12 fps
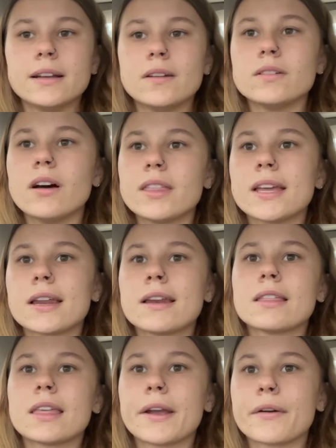Not that
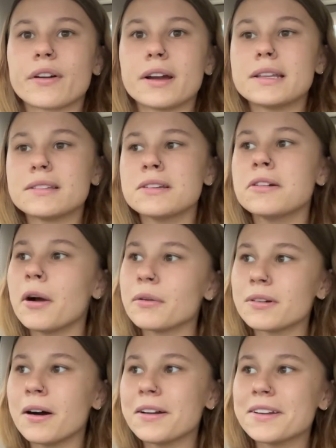anything crazy goes
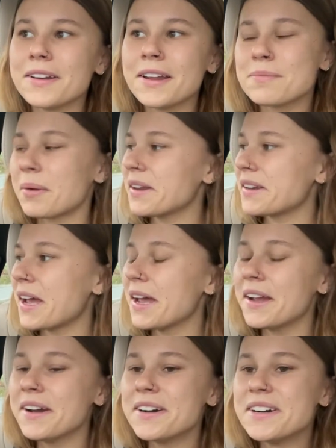on in my
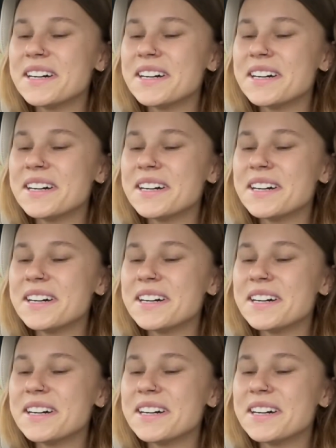day,